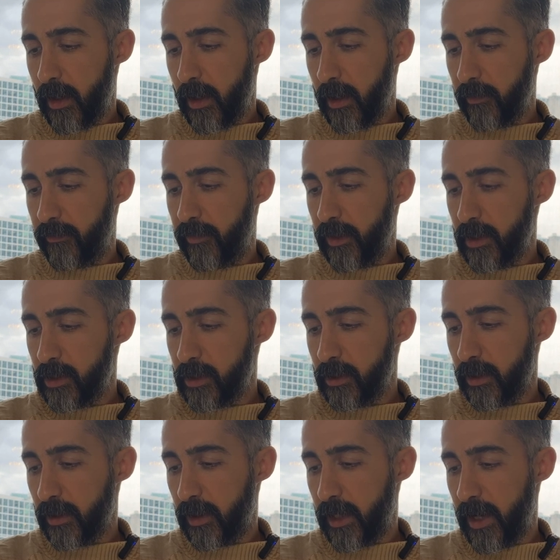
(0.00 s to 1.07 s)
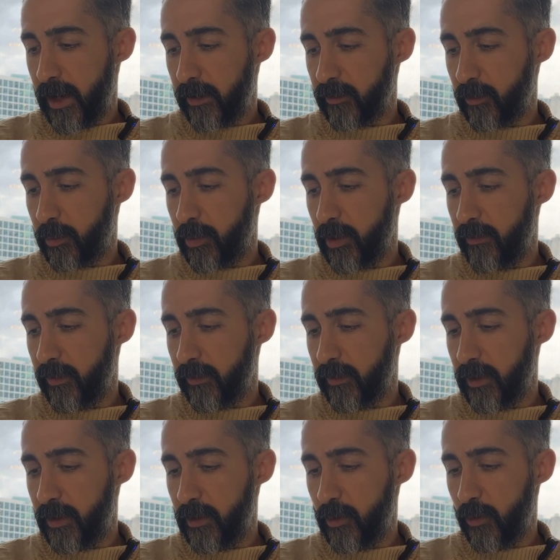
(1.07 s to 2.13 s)
and finished in cask
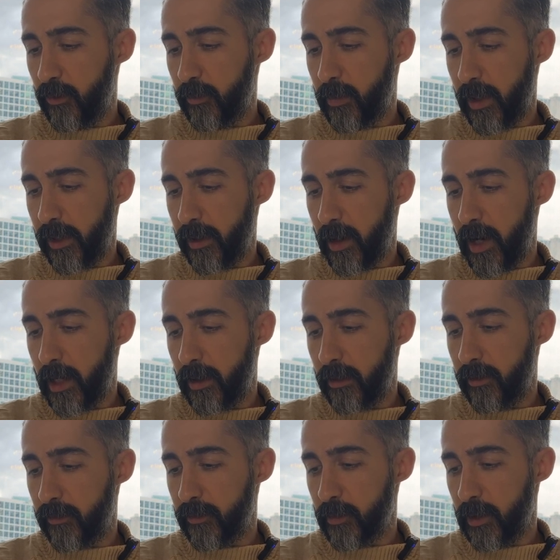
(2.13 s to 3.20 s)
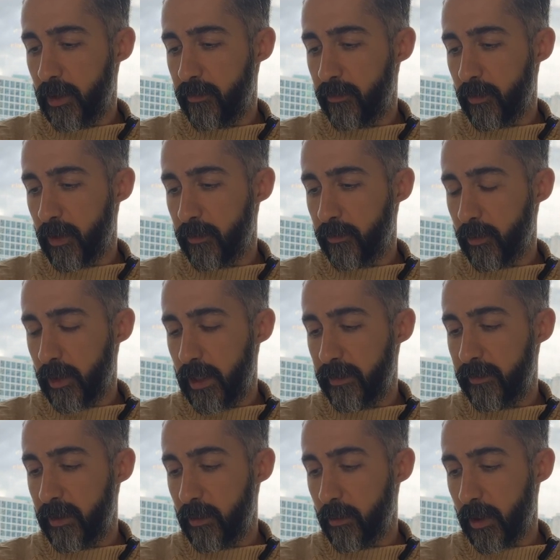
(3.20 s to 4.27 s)
previously used by an Islay distillery for
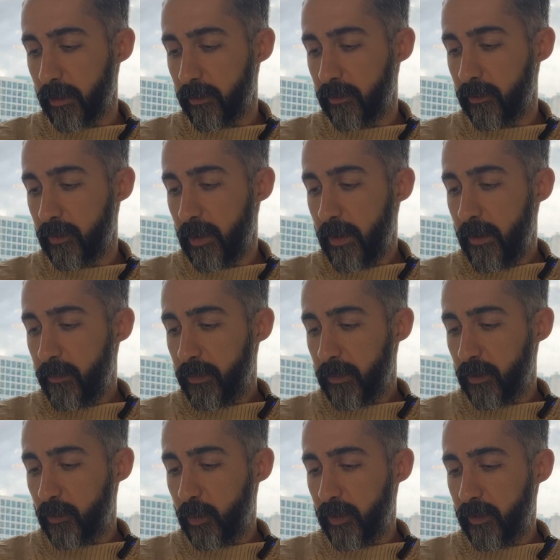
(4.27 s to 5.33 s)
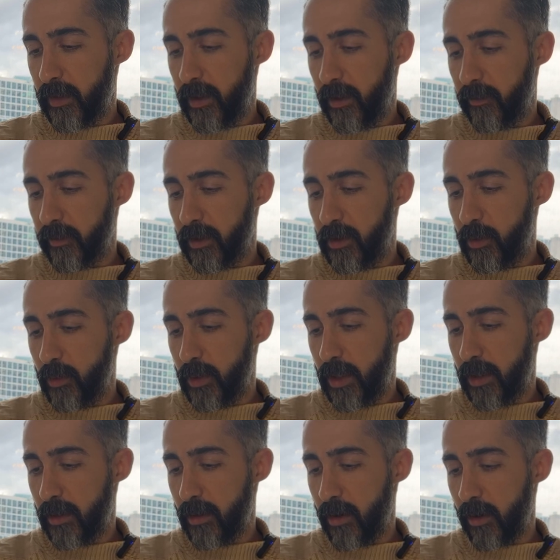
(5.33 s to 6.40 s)
18 months. This whiskey is a
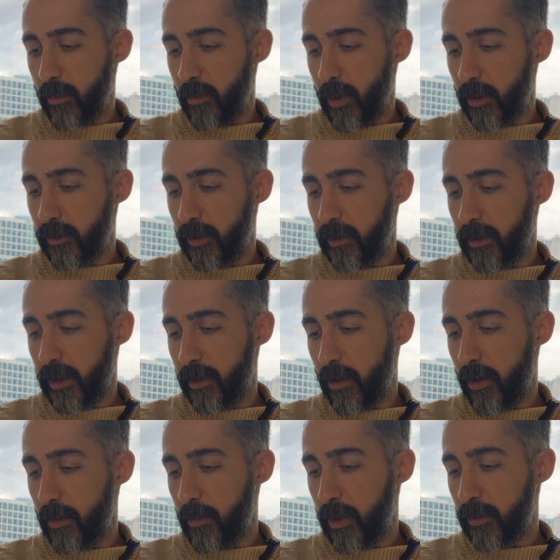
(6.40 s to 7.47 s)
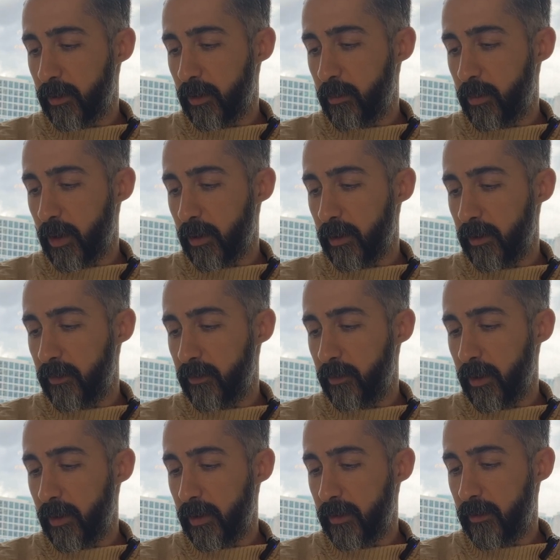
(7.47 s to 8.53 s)
union on malted and unmalted barley
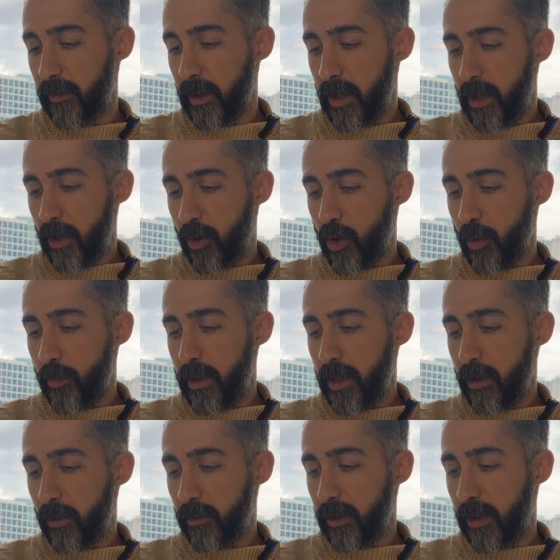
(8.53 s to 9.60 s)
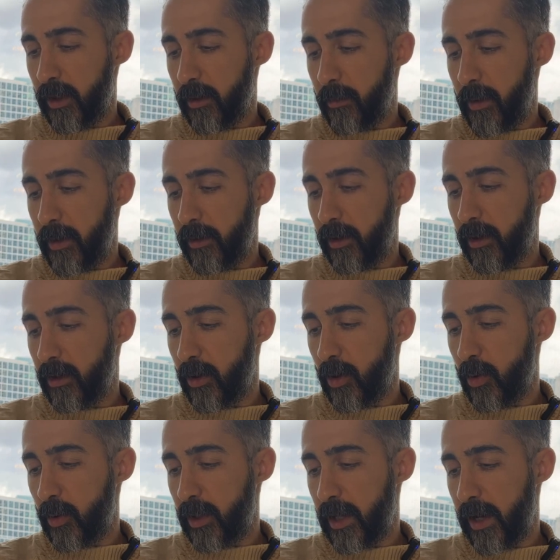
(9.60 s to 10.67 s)
spirits, commingled in an American
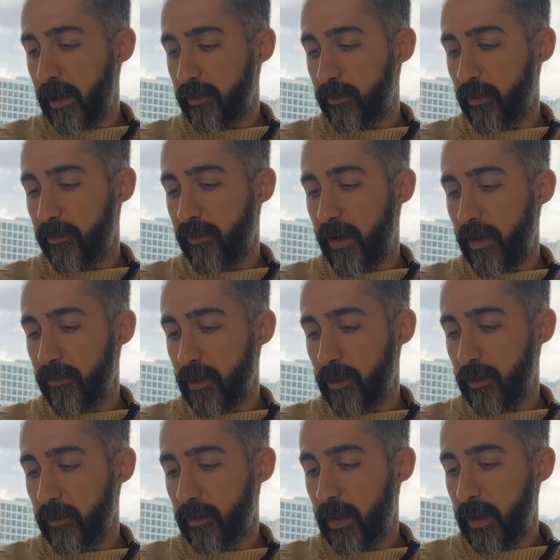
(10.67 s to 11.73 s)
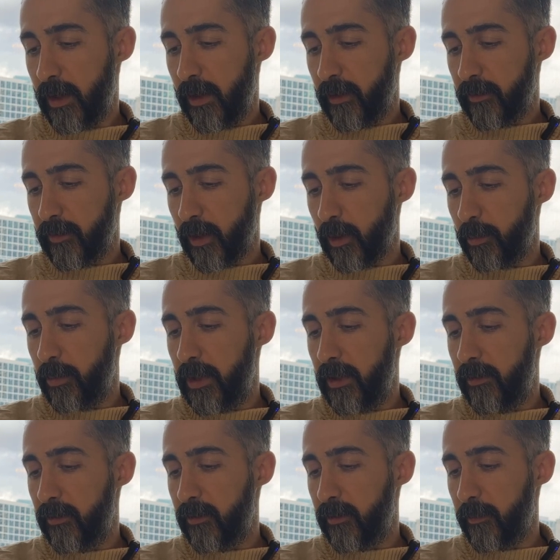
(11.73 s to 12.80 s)
oak cask for 5 years. Subtle
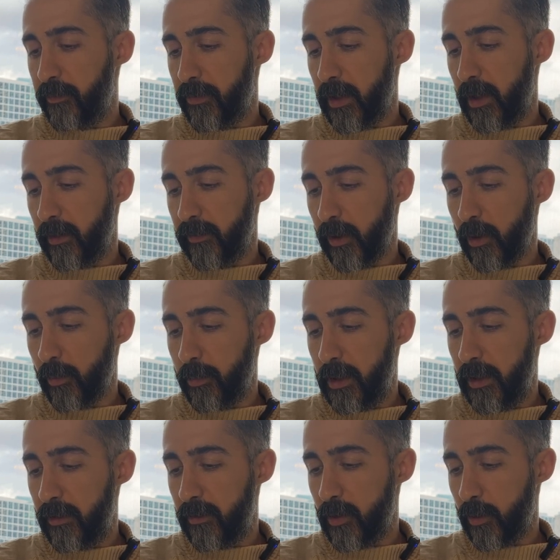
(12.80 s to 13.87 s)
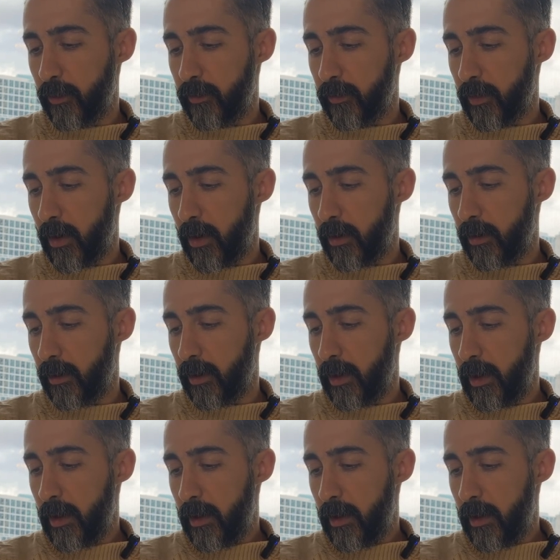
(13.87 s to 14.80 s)
peat notes are